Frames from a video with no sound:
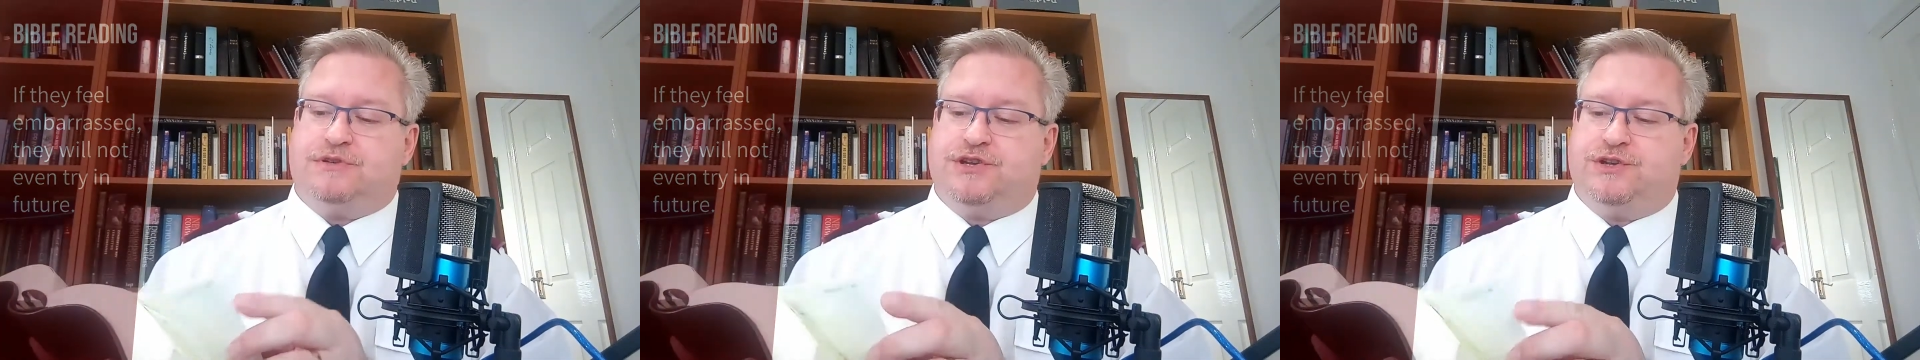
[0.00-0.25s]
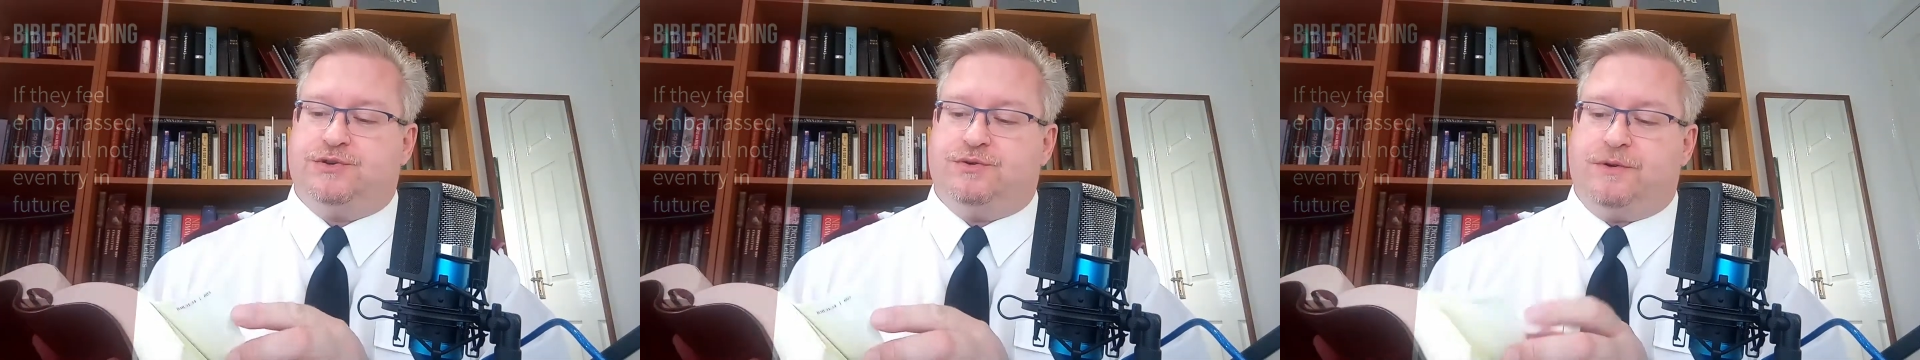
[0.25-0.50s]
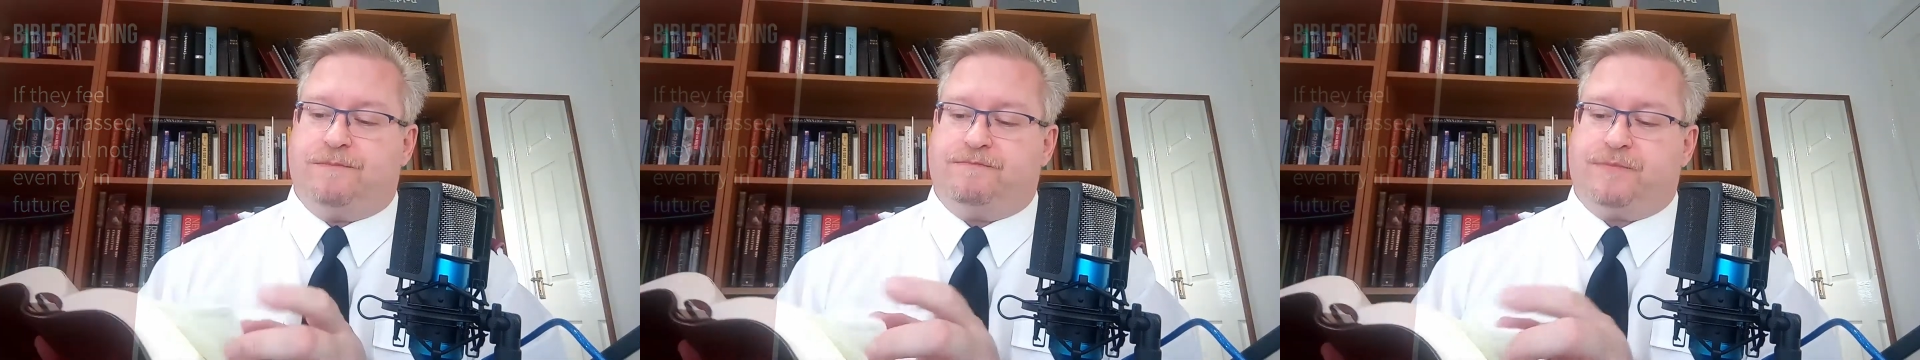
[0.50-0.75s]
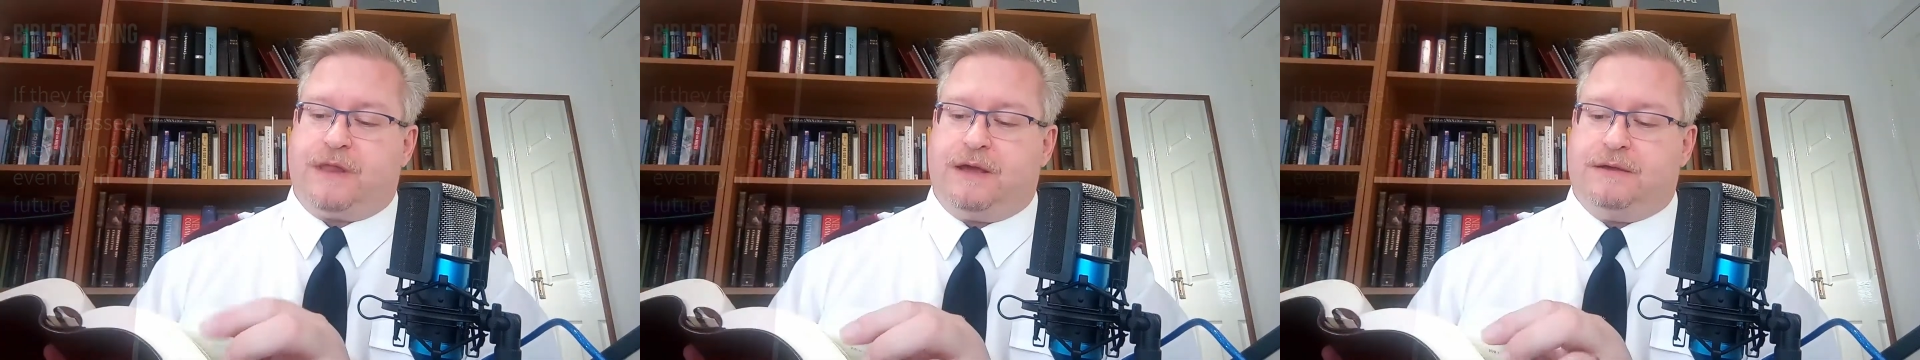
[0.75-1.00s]
2
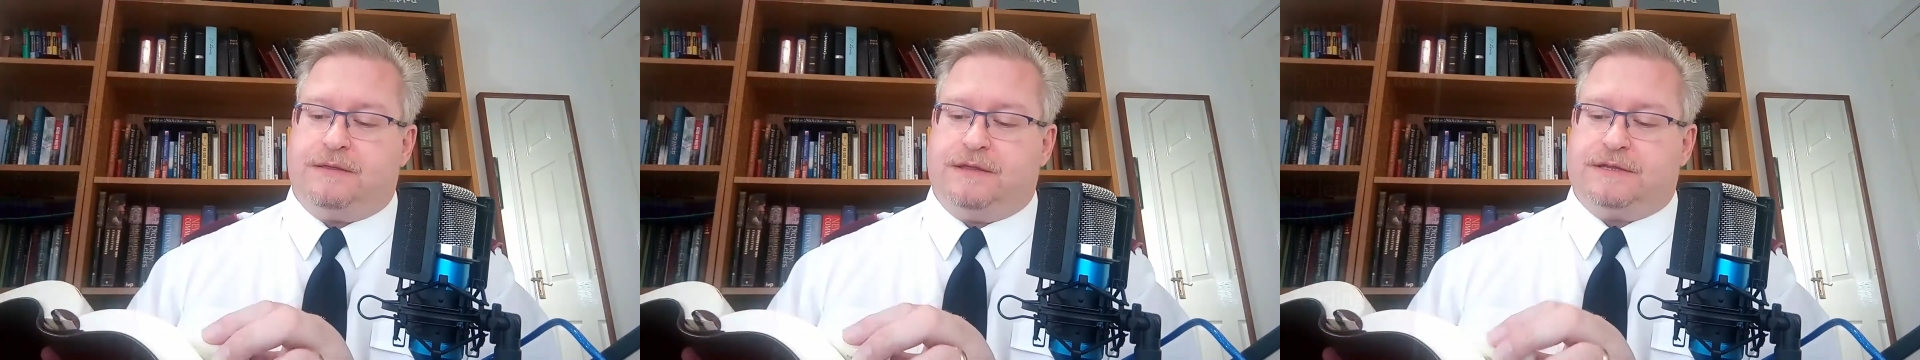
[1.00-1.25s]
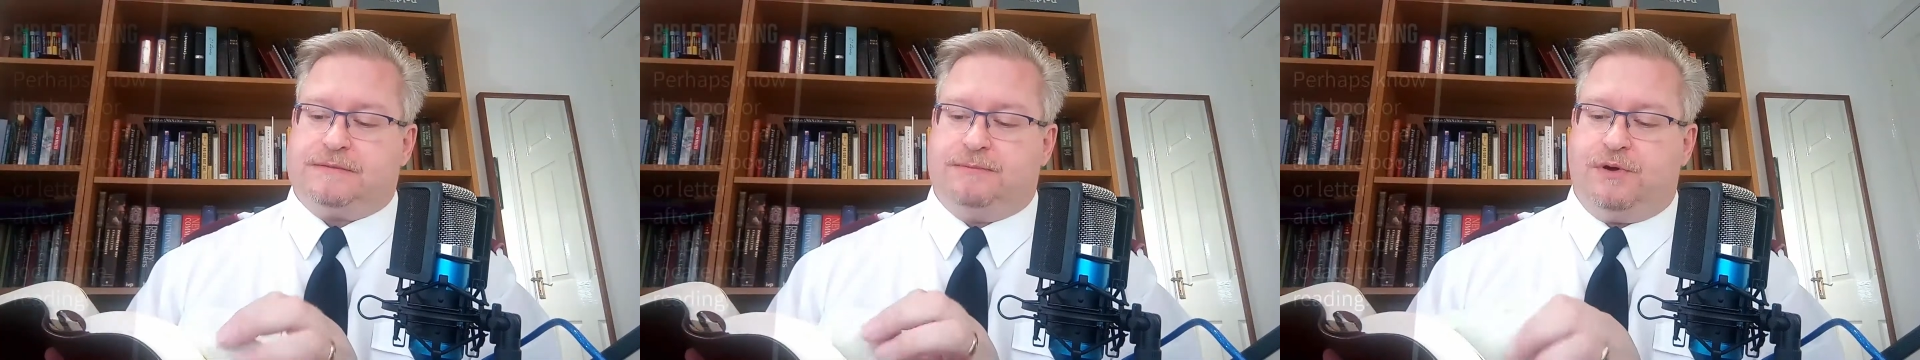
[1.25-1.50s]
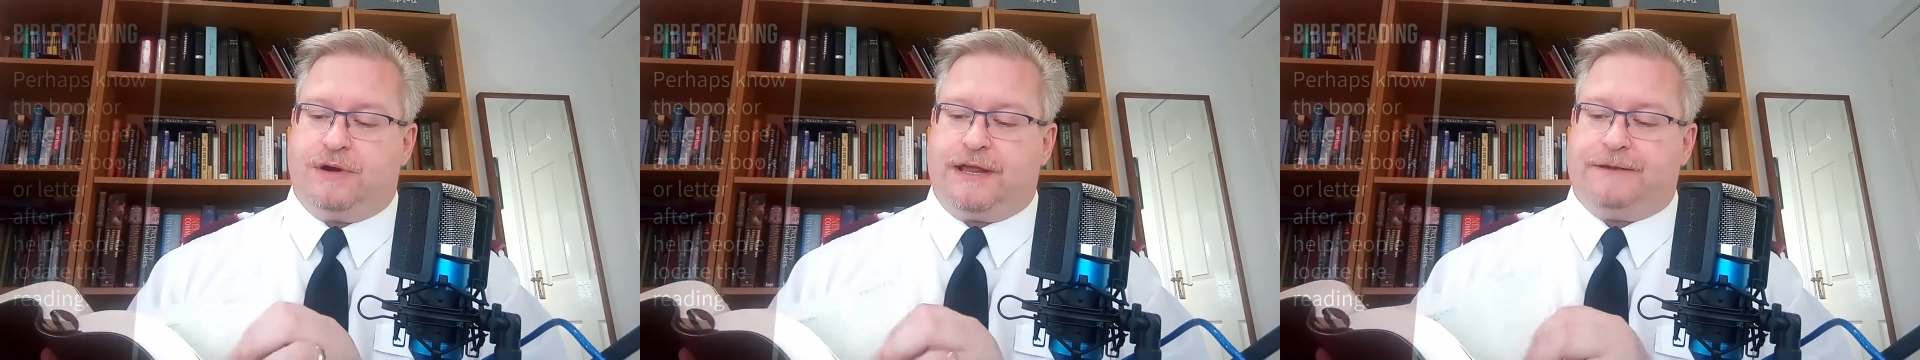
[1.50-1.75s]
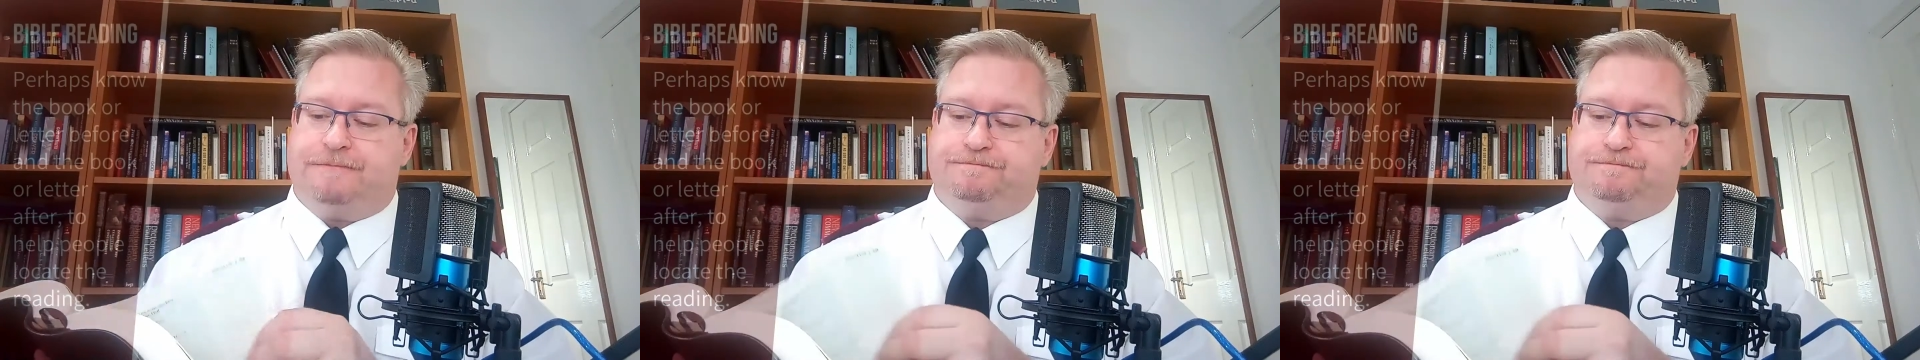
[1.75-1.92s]
this morning.